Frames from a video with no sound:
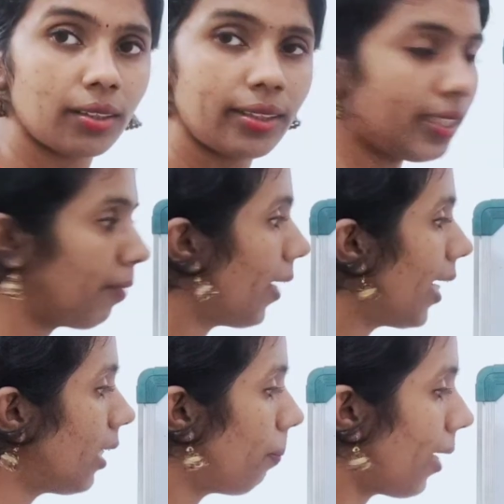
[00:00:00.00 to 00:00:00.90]

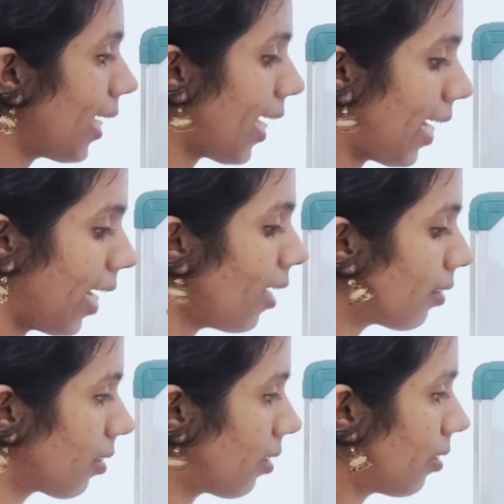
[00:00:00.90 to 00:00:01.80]
divided by A,
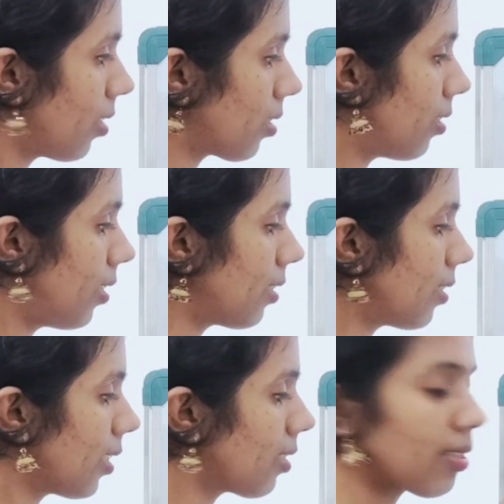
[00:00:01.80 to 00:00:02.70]
this
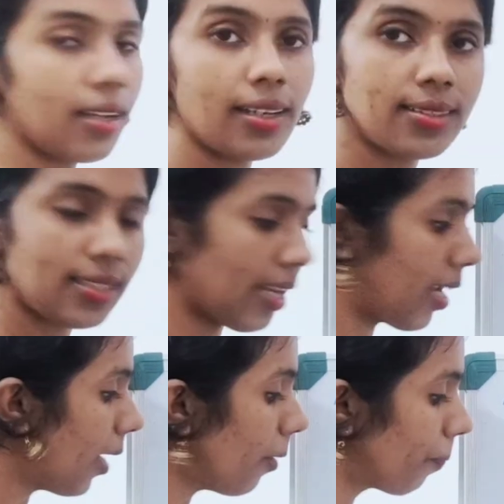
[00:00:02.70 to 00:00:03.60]
distance is
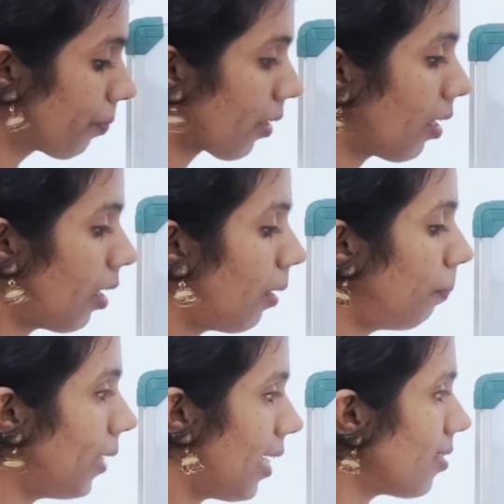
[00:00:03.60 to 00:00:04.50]
A,
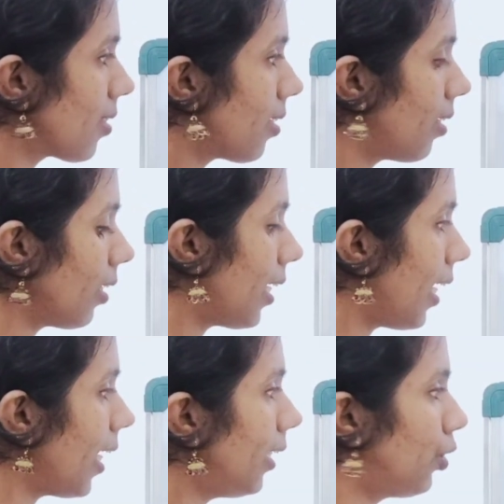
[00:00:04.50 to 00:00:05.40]
plus K
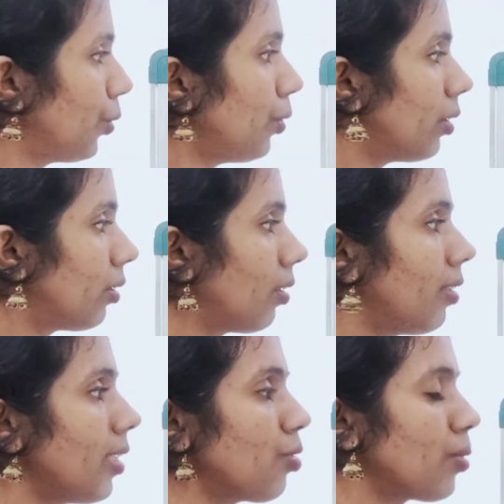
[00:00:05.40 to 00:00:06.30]
into
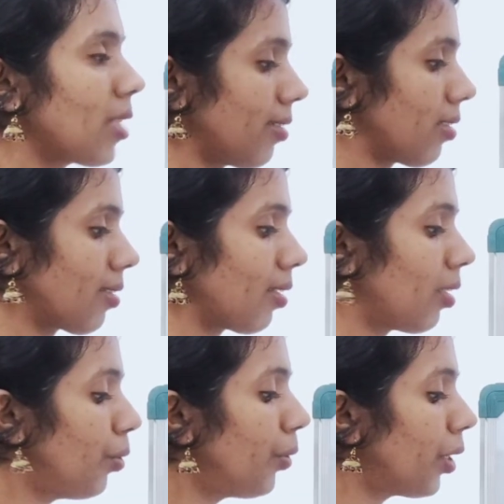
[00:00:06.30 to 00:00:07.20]
these two charges,
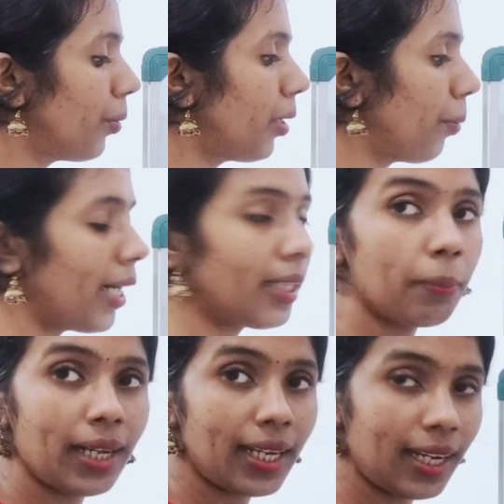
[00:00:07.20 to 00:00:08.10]
QQ divided
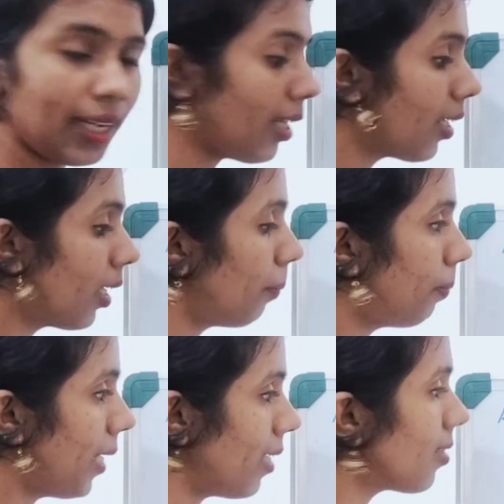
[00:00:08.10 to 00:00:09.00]
by A
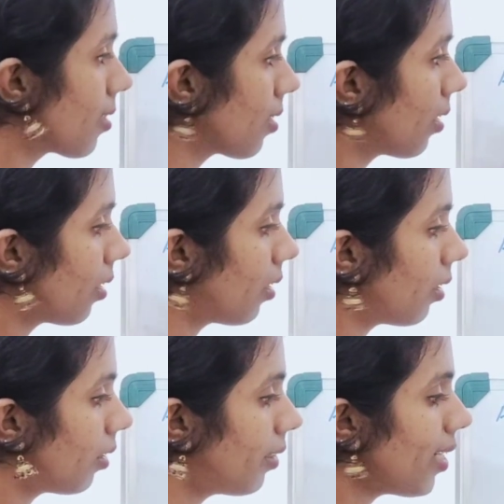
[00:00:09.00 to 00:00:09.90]
plus
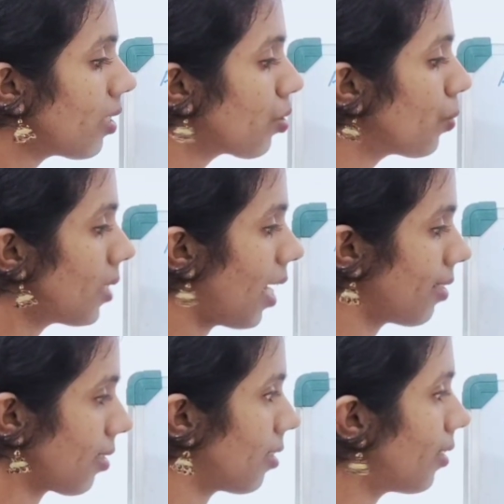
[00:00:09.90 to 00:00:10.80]
these two
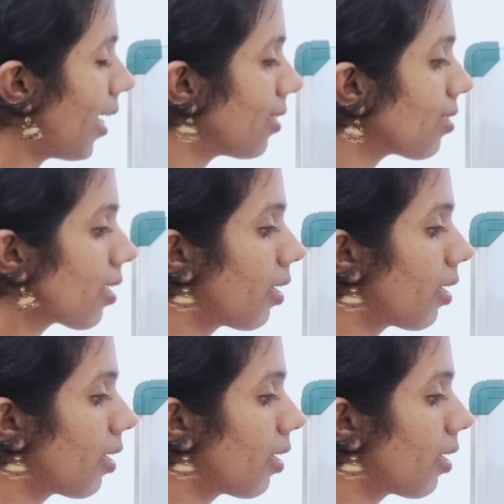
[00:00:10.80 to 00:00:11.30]
charges, that is